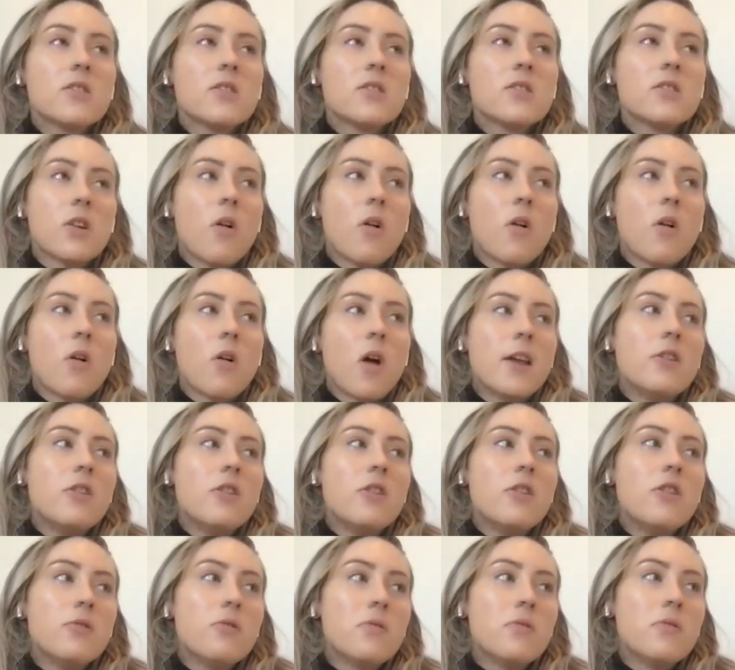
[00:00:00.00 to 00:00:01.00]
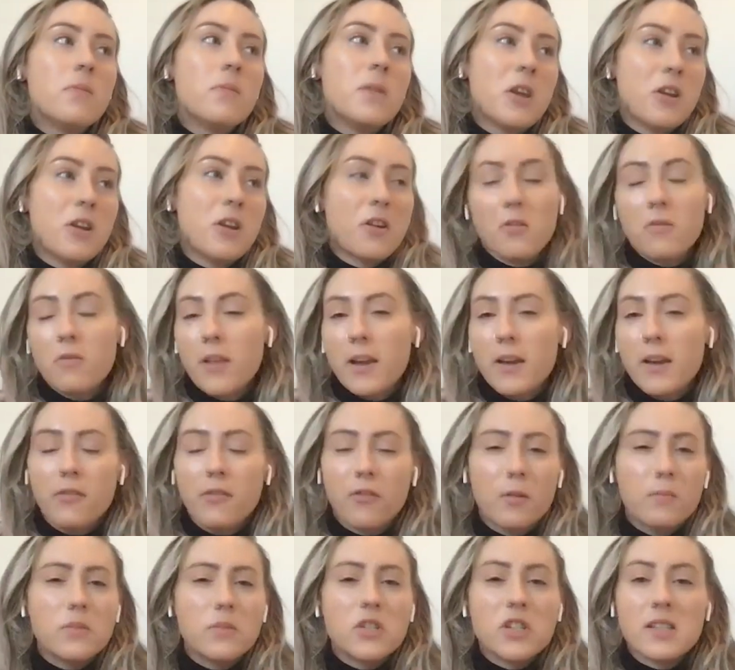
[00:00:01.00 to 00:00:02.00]
So I knew,
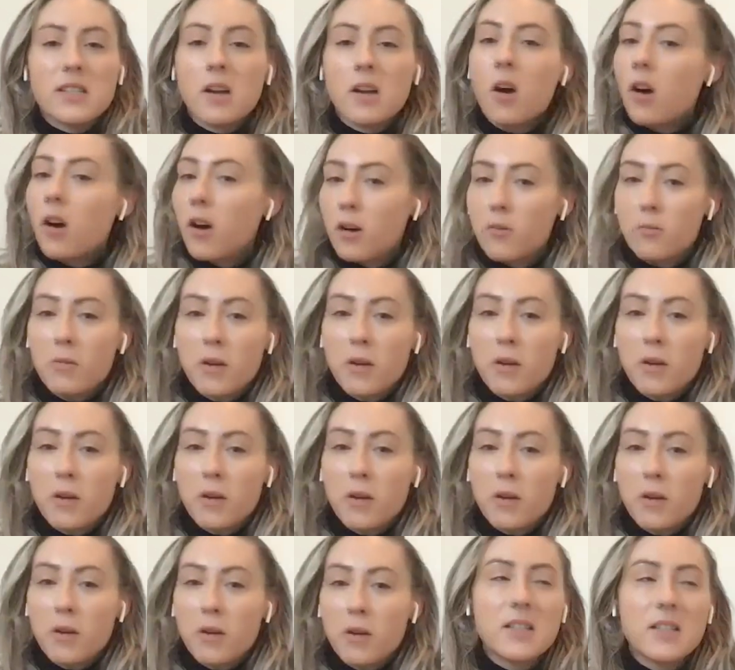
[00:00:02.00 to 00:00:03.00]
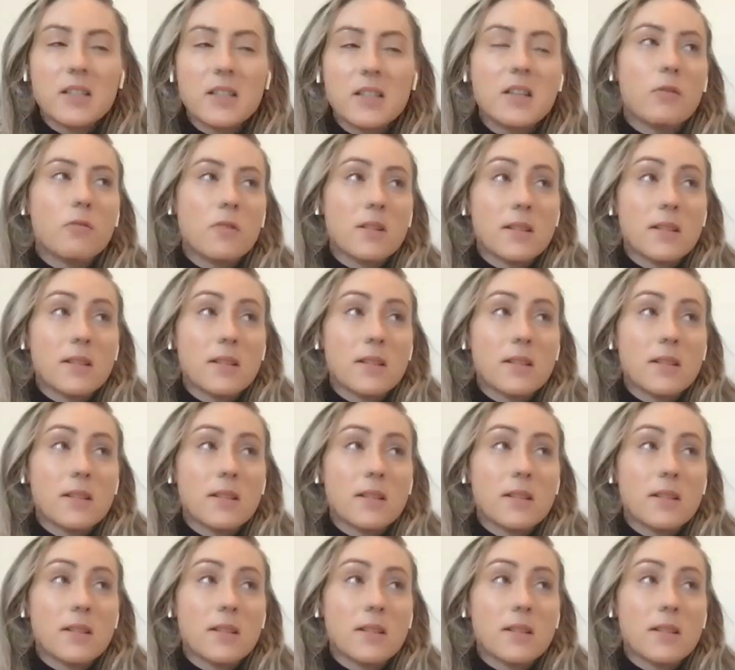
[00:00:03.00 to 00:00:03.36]
like from just a hardware perspective,